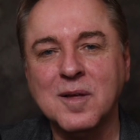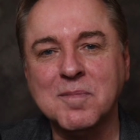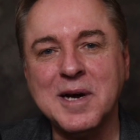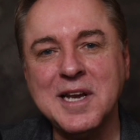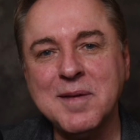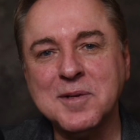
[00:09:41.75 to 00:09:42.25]

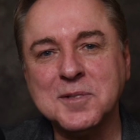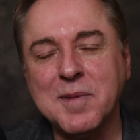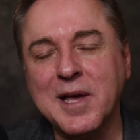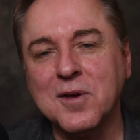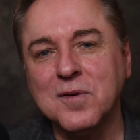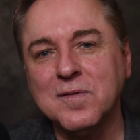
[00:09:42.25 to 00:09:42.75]
My name is
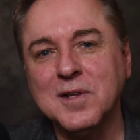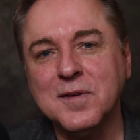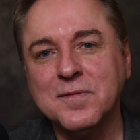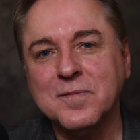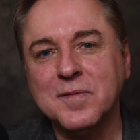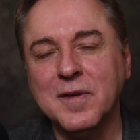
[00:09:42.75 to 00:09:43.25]
Mike
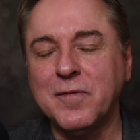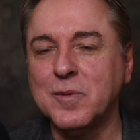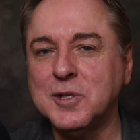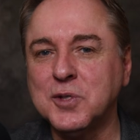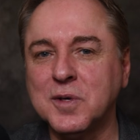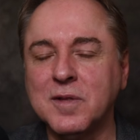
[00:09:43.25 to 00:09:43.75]
Kovaliv. If you
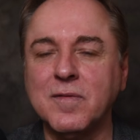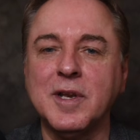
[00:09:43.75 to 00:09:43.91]
enjoyed the